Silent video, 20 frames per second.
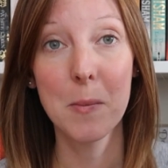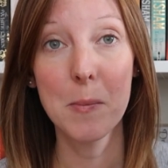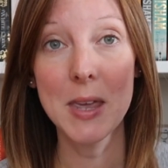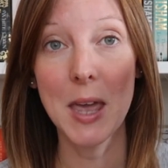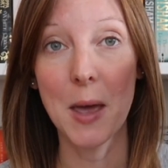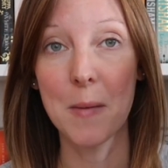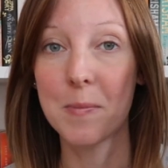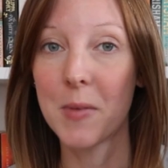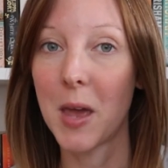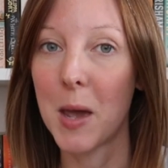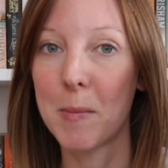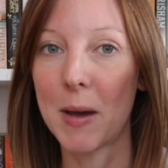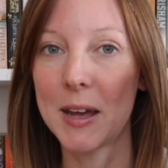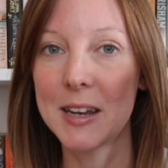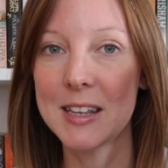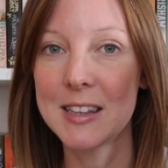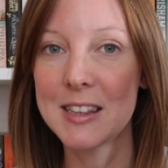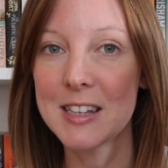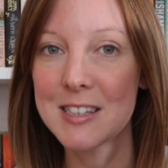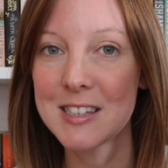but yeah I'm
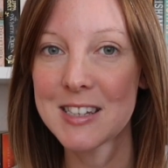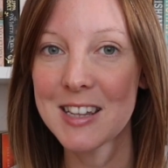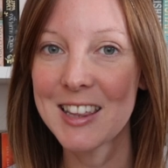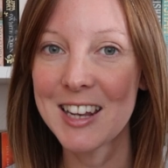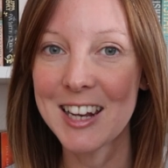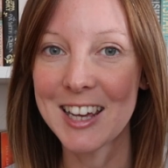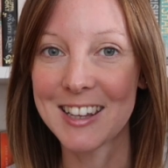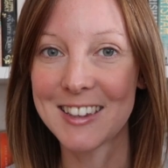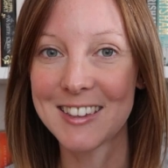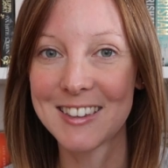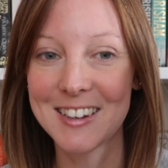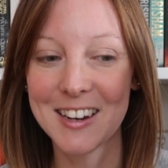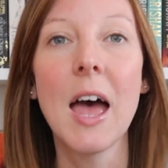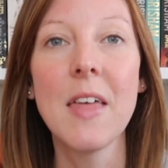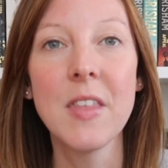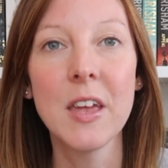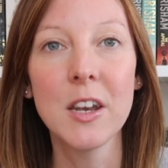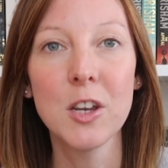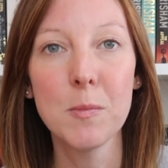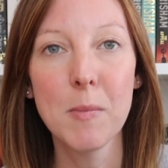adding this to the list
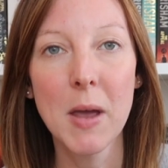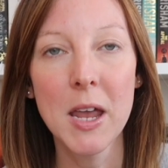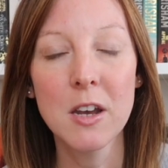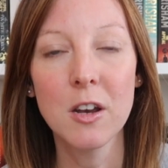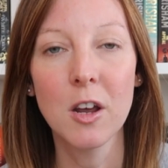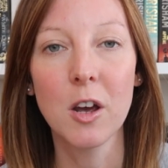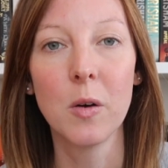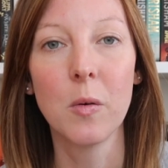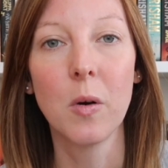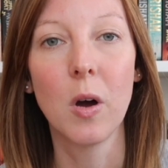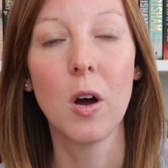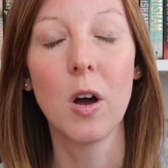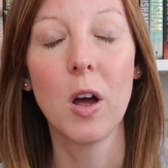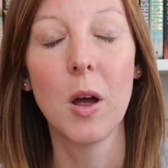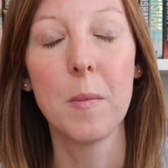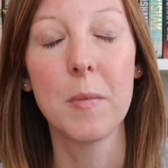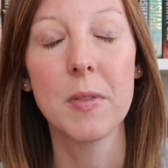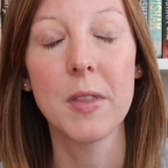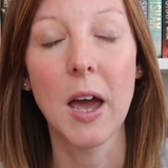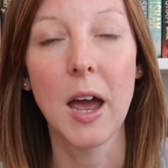and then you may know um,